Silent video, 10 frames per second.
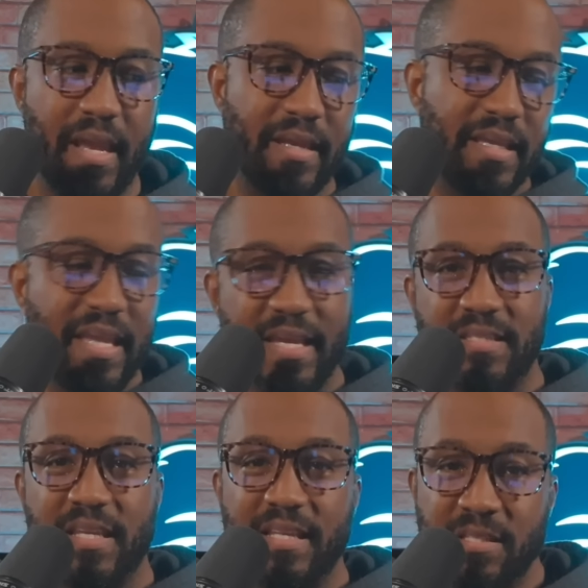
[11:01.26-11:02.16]
And, and
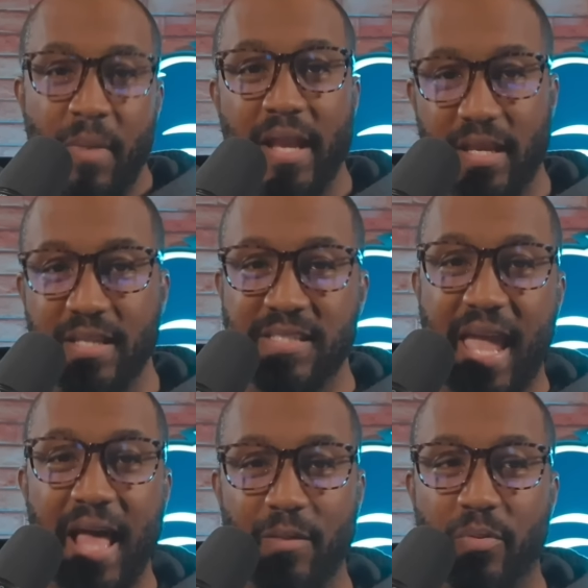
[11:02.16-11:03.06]
again, to get somebody of
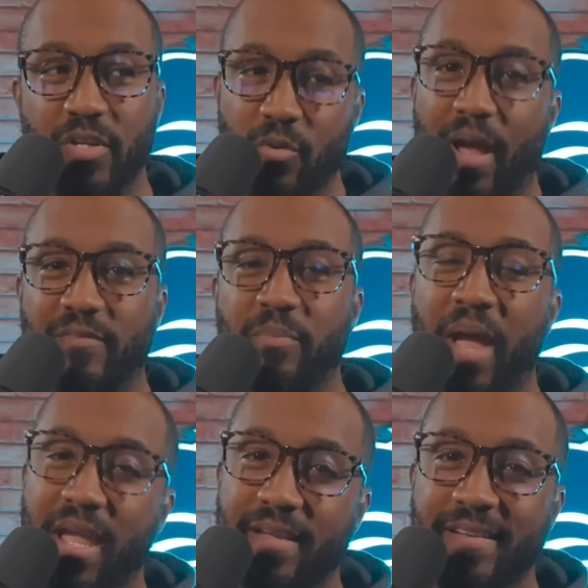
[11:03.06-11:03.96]
this caliber, you're gonna have
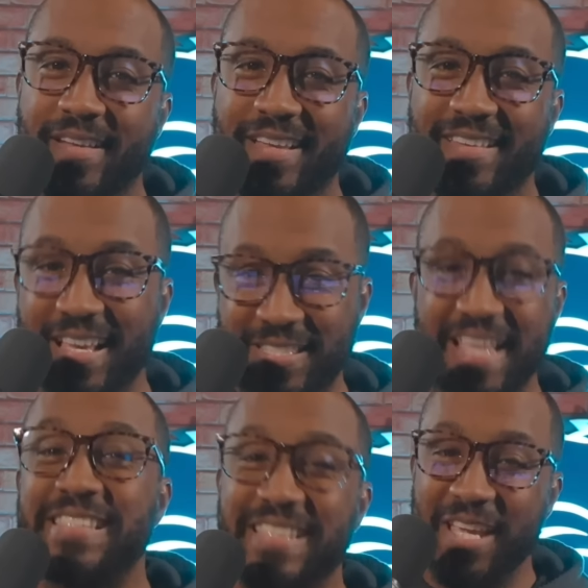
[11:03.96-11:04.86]
to pay.
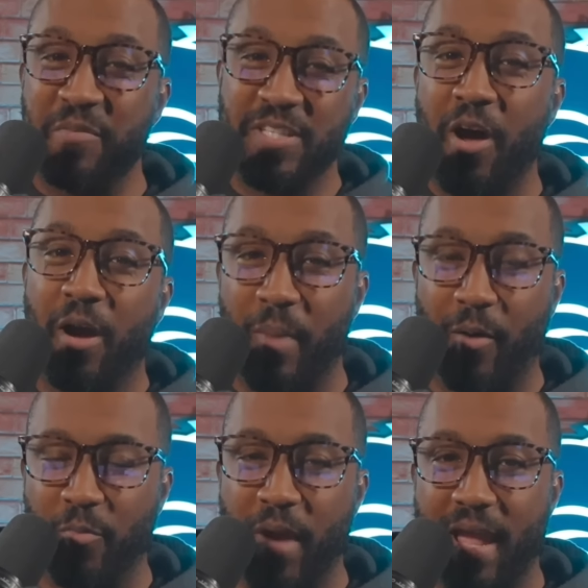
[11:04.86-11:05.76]
That's the thing we talk
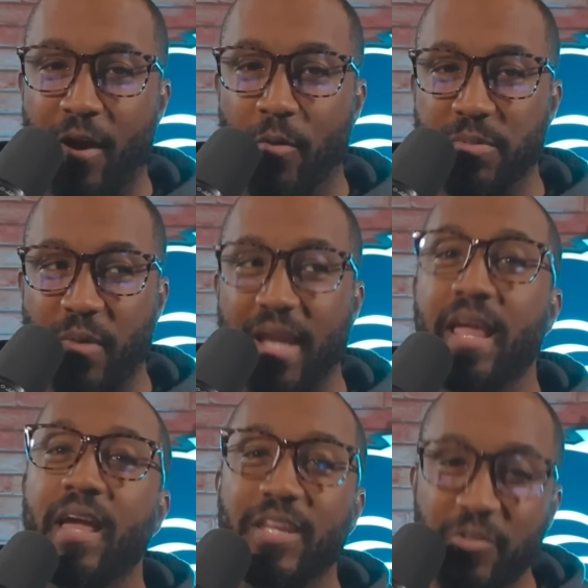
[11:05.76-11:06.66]
about with Brad Holmes,
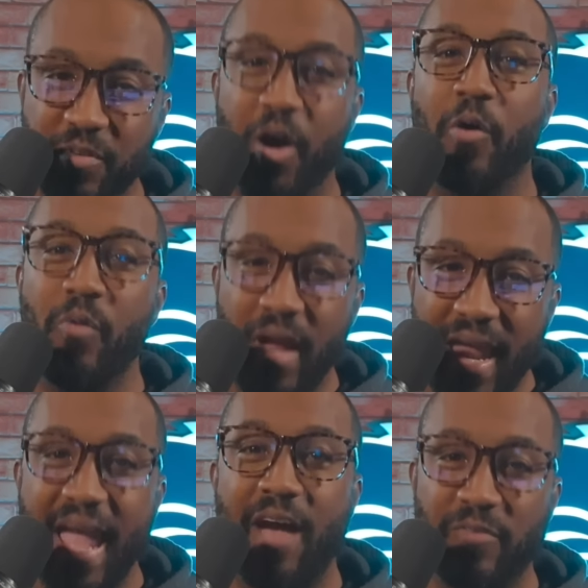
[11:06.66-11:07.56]
right? You gonna
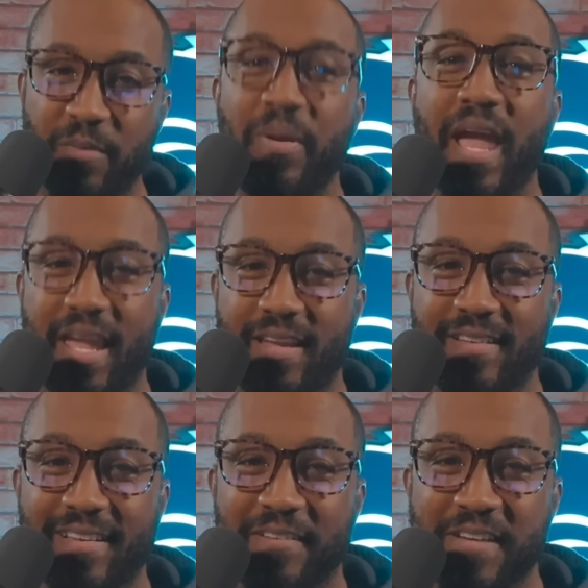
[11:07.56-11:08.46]
have to
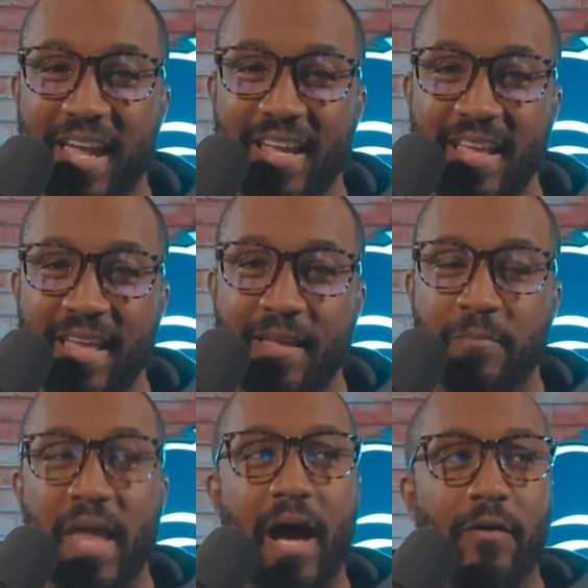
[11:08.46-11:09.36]
pay. Okay.
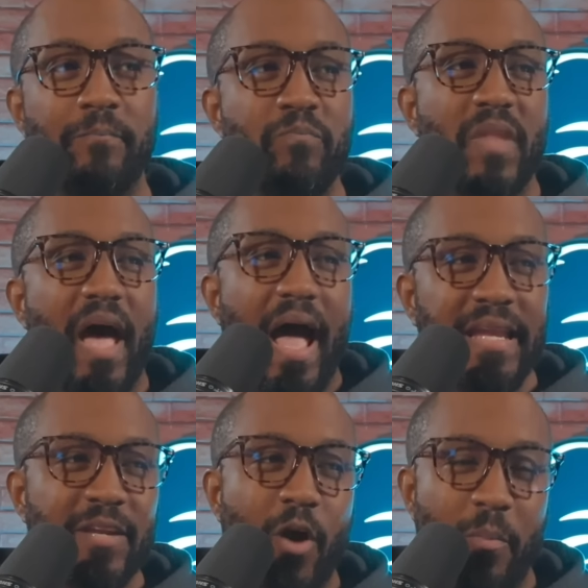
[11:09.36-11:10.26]
Now,
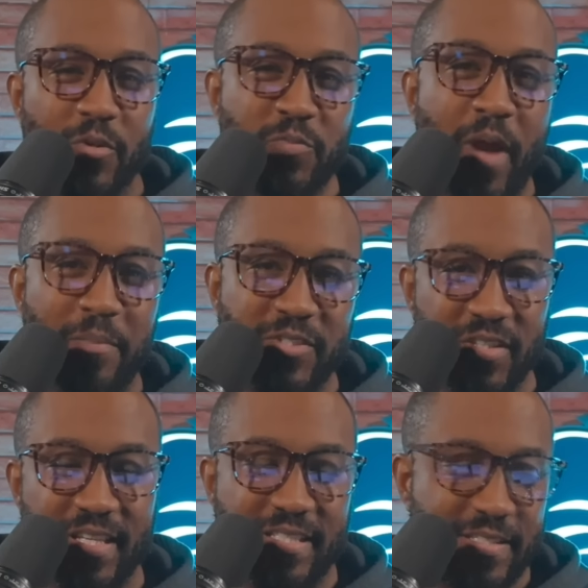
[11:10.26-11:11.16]
I could almost
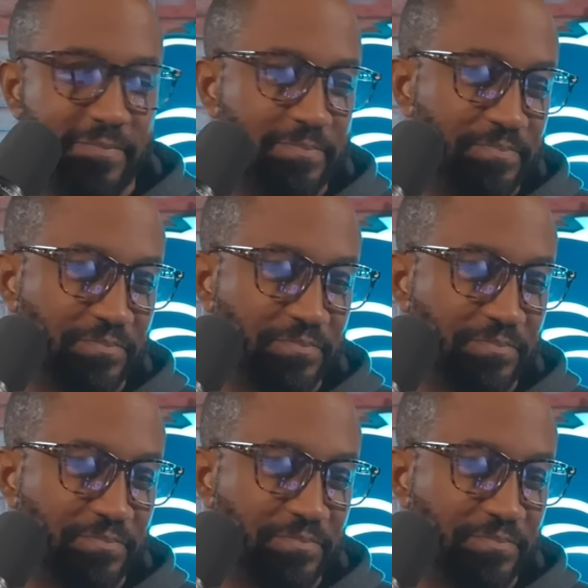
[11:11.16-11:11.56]
promise you this.